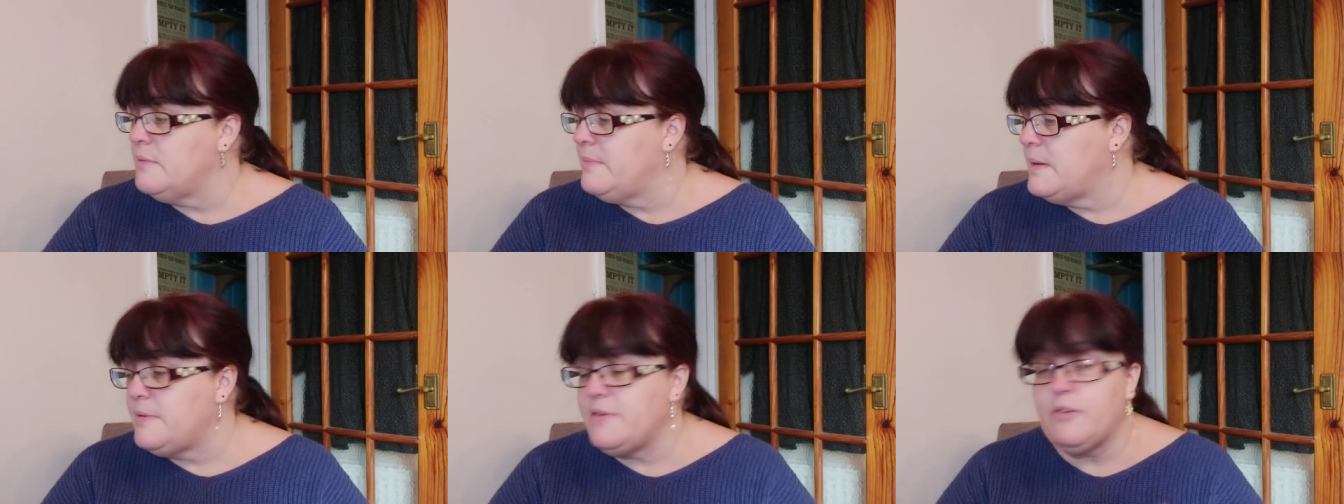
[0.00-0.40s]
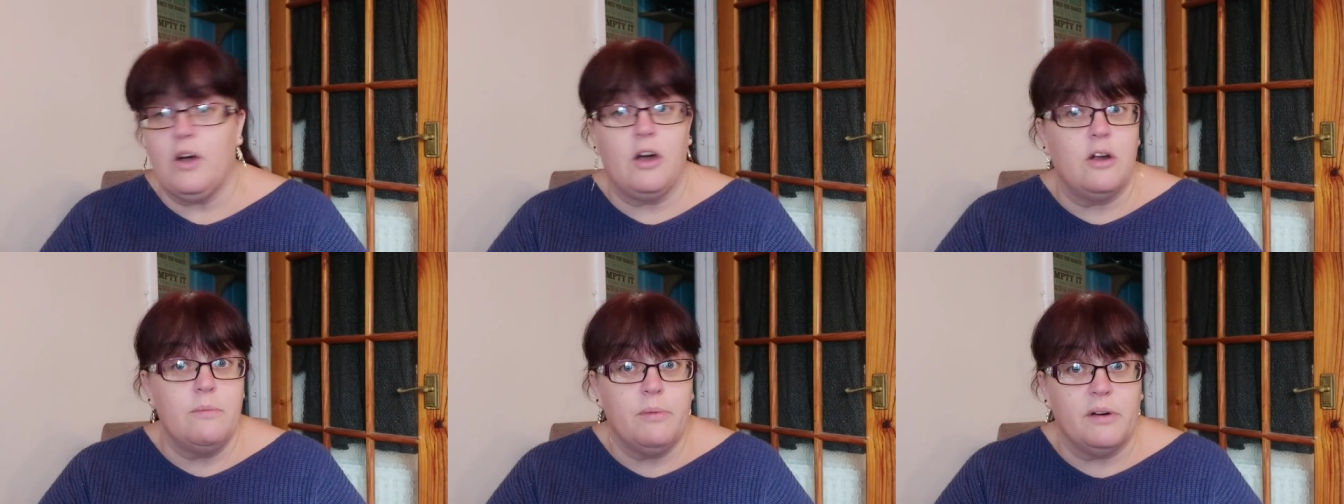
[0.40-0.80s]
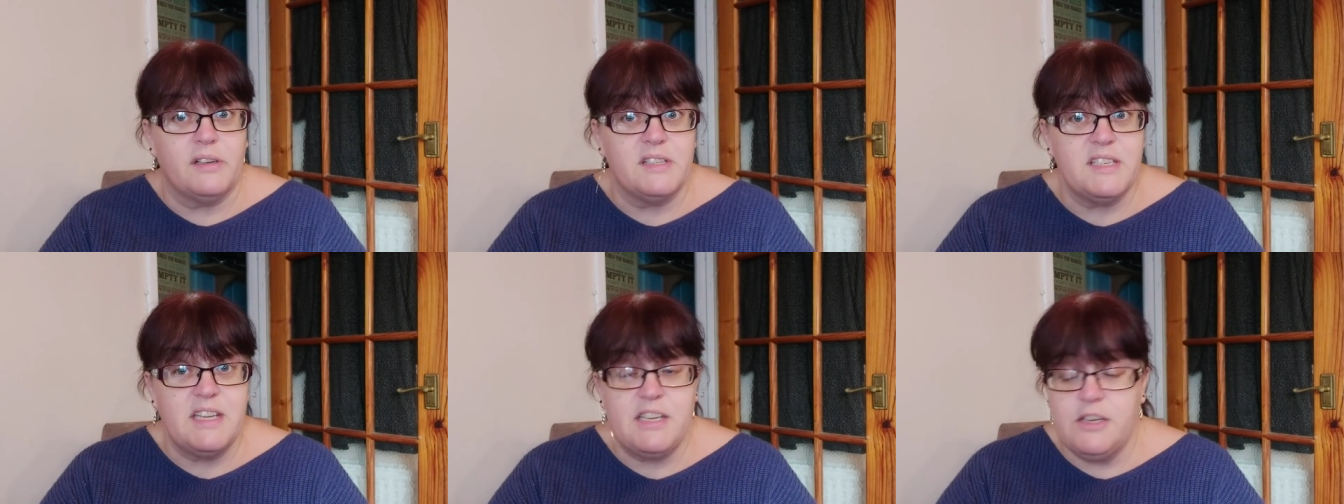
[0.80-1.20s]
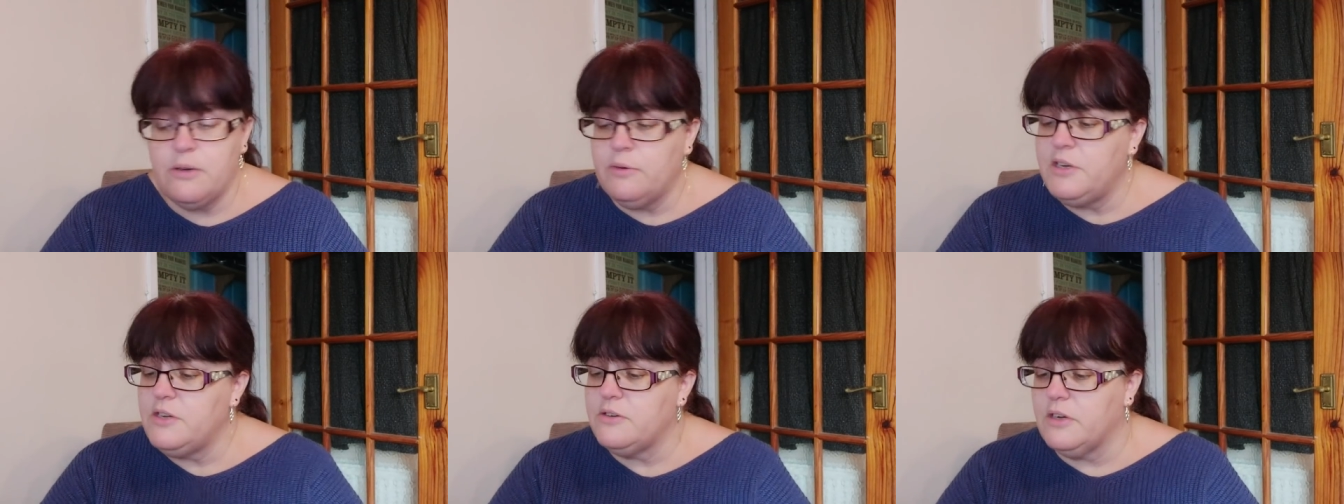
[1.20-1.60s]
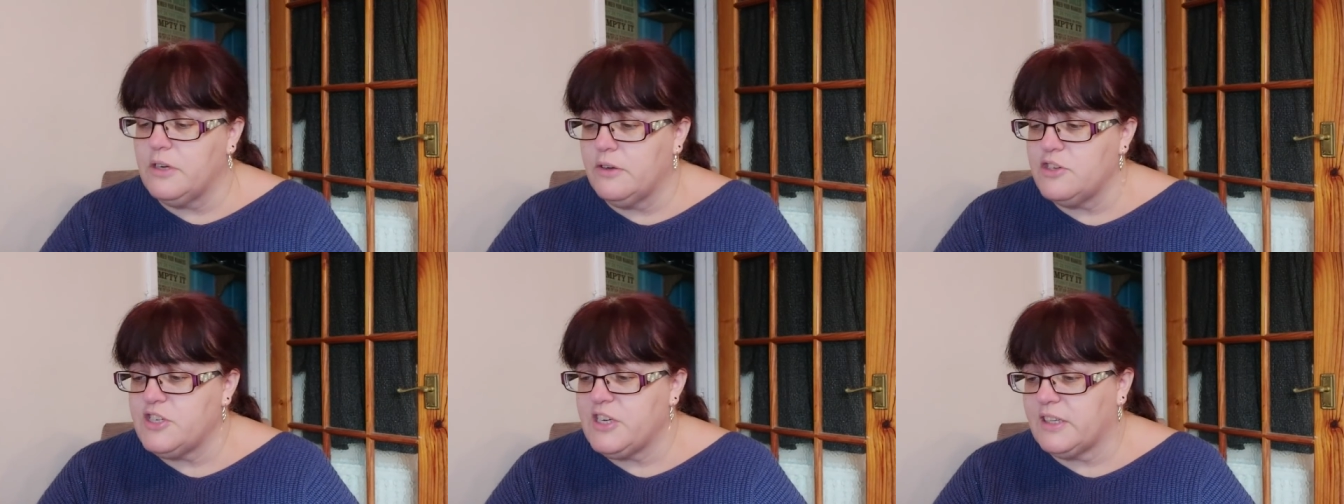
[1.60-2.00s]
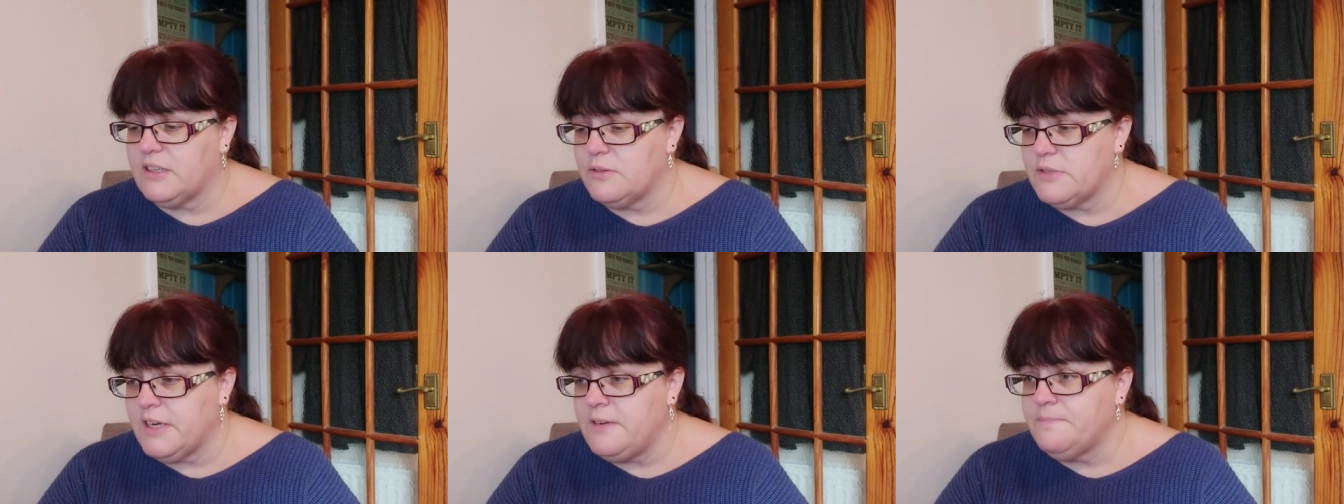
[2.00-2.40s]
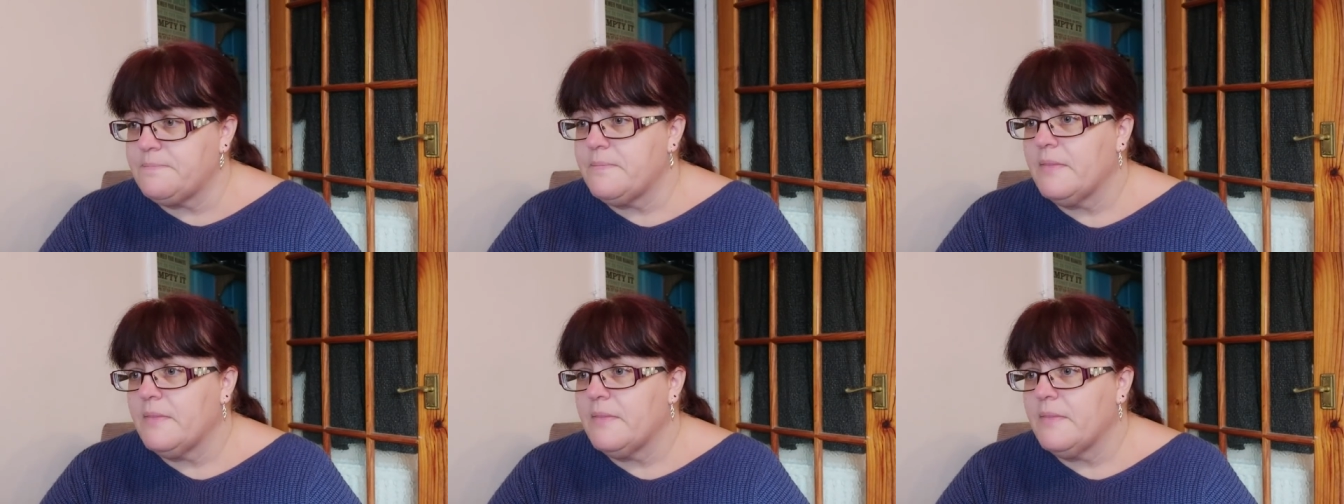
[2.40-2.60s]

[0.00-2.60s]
and maybe you've got Home Bargains near you and you can go and check those out.